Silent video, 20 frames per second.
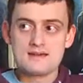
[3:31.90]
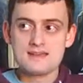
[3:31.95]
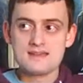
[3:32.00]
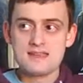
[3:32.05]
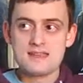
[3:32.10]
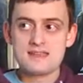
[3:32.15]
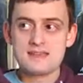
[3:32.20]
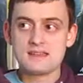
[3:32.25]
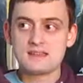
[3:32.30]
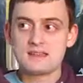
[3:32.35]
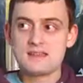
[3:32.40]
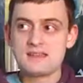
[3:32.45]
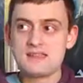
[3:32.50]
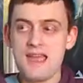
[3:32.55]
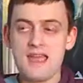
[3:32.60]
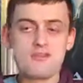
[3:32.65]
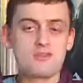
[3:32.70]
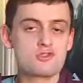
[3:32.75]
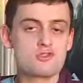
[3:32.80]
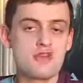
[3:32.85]
technically
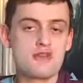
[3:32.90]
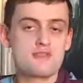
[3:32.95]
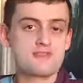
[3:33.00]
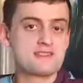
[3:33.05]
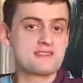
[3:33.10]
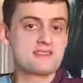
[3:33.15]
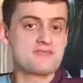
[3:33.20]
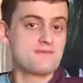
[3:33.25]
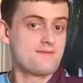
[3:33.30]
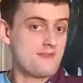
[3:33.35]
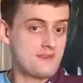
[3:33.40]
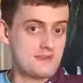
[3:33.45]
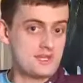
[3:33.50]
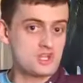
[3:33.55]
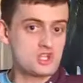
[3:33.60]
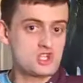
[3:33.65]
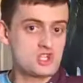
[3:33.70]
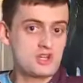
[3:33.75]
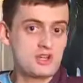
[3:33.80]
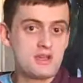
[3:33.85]
Karen Travis is
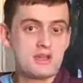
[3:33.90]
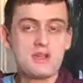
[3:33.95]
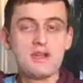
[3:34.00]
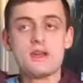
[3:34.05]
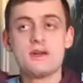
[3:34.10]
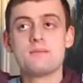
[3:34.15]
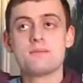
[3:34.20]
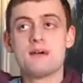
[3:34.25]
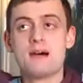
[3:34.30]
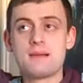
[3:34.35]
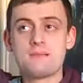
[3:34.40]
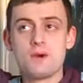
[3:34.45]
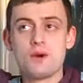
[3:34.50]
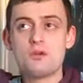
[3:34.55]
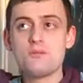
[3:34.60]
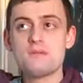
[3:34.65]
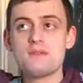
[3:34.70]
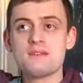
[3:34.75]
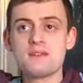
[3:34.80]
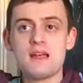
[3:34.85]
finished, but I'm
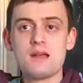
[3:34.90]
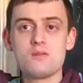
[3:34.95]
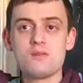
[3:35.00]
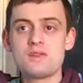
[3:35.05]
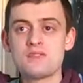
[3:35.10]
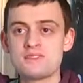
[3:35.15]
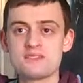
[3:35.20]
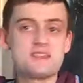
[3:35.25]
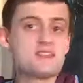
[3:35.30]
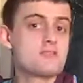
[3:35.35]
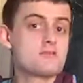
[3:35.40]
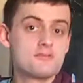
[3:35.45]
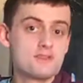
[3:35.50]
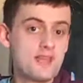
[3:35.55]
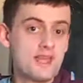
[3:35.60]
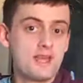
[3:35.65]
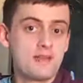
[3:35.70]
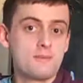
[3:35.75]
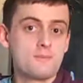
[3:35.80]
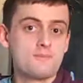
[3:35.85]
hoping that we see her
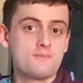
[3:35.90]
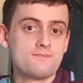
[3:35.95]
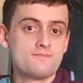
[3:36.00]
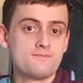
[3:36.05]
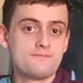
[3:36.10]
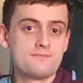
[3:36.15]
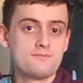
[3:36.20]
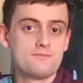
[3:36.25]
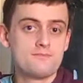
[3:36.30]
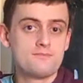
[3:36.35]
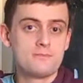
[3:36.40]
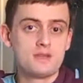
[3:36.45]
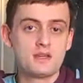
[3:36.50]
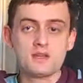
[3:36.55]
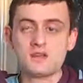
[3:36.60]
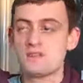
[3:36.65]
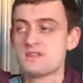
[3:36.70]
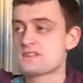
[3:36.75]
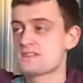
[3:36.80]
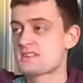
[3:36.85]
again,
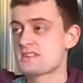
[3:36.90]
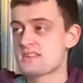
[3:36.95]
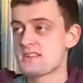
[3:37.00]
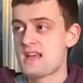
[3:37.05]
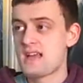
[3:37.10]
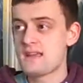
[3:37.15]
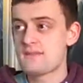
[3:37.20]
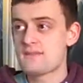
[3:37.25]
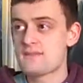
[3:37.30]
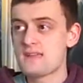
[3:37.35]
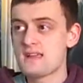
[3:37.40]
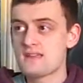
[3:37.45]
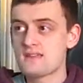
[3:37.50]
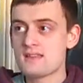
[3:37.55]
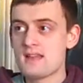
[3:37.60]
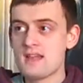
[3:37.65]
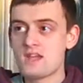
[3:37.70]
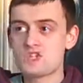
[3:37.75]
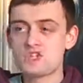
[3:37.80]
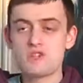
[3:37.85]
because I think
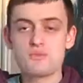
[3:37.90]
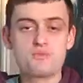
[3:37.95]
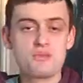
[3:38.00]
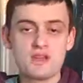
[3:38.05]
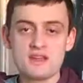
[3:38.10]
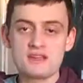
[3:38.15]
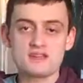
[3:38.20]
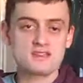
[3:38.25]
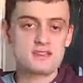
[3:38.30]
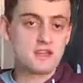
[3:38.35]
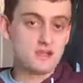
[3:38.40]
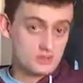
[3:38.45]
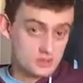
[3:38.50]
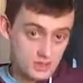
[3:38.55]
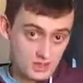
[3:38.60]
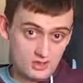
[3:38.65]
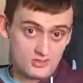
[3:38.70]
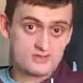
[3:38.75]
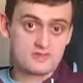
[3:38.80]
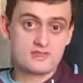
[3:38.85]
that she brings a
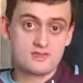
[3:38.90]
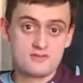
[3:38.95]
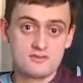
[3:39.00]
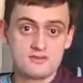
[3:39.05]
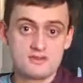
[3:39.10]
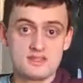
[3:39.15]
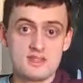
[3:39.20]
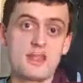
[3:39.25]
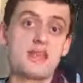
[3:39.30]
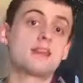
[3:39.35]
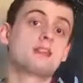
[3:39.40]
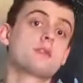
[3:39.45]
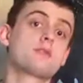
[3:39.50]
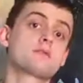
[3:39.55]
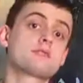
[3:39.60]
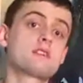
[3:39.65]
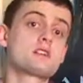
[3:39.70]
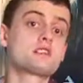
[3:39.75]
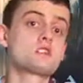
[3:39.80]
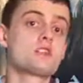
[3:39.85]
lot to the Halo
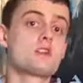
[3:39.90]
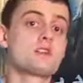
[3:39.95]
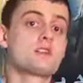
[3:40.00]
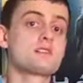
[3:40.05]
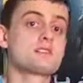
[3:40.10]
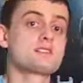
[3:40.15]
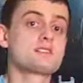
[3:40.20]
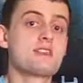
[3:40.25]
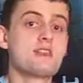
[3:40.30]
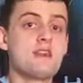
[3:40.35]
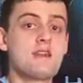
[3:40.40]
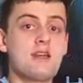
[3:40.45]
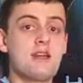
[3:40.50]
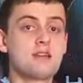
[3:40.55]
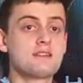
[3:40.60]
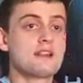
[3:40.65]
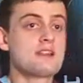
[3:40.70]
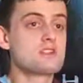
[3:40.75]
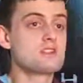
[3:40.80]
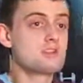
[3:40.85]
franchise,
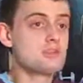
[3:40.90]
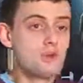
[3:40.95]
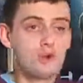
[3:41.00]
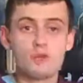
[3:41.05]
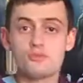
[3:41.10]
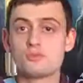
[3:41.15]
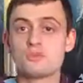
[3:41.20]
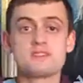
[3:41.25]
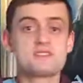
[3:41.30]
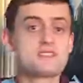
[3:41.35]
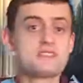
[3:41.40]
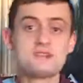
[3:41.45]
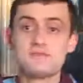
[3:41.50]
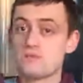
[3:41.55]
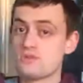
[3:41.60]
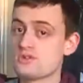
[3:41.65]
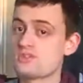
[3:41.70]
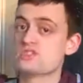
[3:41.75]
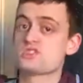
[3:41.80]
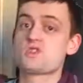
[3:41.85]
and I do hope we see
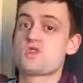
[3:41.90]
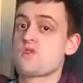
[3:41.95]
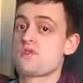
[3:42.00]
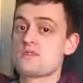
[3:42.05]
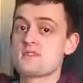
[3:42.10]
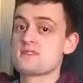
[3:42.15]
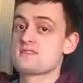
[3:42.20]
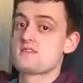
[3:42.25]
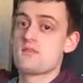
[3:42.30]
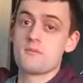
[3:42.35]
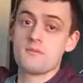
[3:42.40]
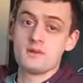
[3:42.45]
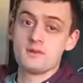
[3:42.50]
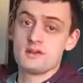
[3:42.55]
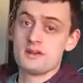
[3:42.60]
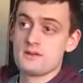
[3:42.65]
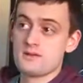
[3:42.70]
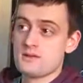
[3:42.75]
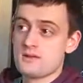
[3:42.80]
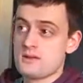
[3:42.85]
more stories from
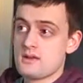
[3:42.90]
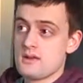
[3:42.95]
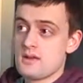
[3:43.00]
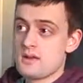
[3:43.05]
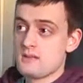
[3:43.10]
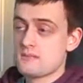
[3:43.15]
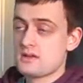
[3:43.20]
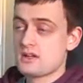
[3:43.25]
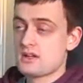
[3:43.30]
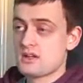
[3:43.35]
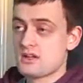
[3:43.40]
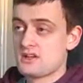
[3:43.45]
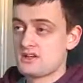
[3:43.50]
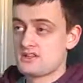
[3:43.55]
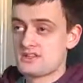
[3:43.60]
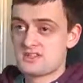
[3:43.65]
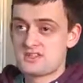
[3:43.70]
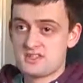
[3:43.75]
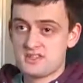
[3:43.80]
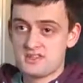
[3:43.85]
her,
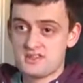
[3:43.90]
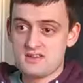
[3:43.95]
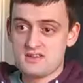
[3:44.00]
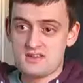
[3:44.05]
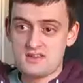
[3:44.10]
because